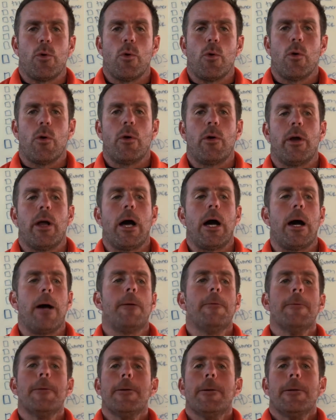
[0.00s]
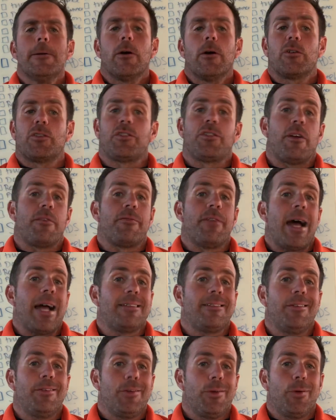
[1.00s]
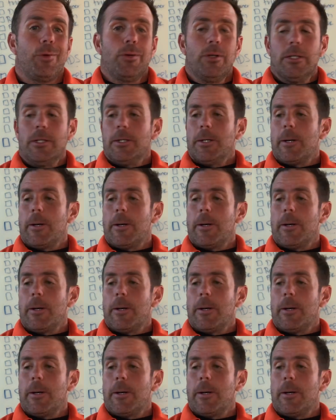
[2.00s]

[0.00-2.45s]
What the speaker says: or stuff not to do.